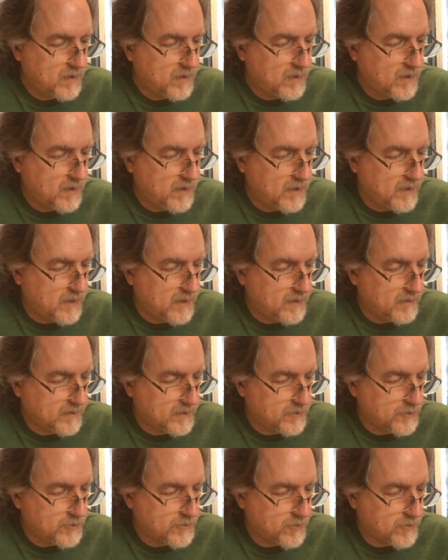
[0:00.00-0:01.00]
Because
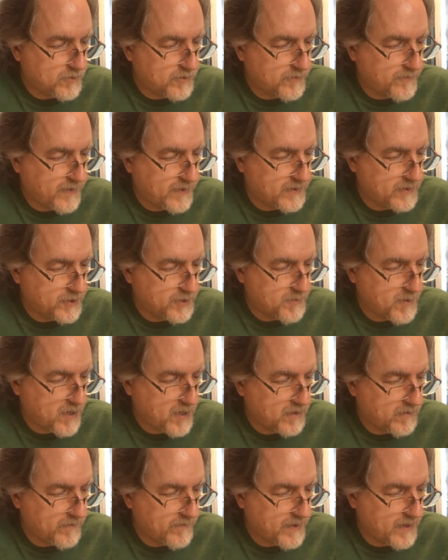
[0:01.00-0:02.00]
you're supposed to find the
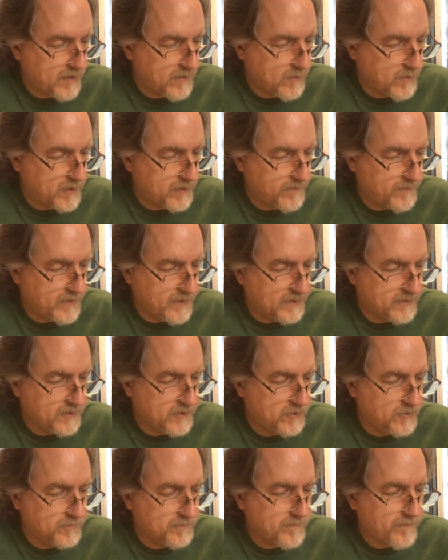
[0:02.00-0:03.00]
smaller val1 and
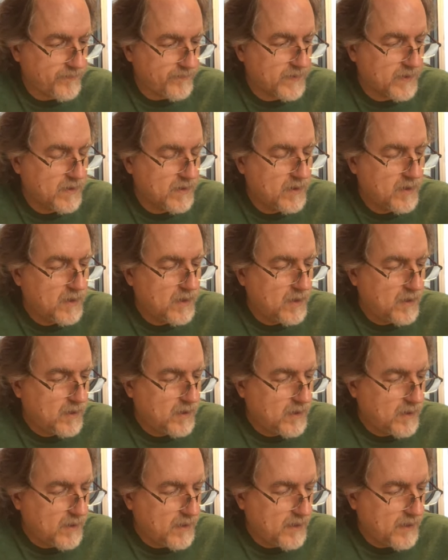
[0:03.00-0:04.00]
val2.
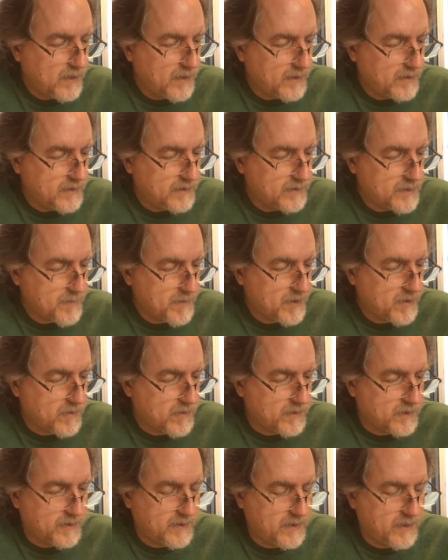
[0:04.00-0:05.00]
And I need a
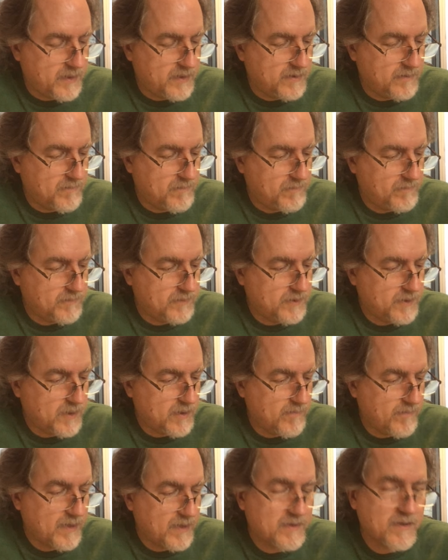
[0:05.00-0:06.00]
semicolon at the end.
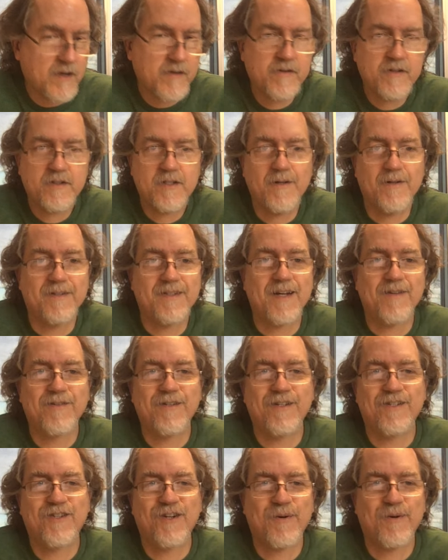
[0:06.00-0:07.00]
So that's all there is to it. It's not really
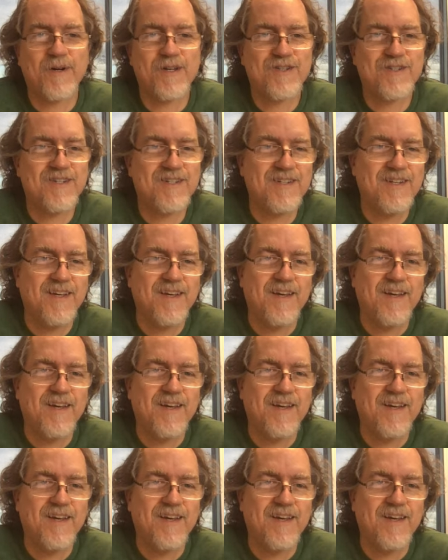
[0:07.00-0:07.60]
a trick question.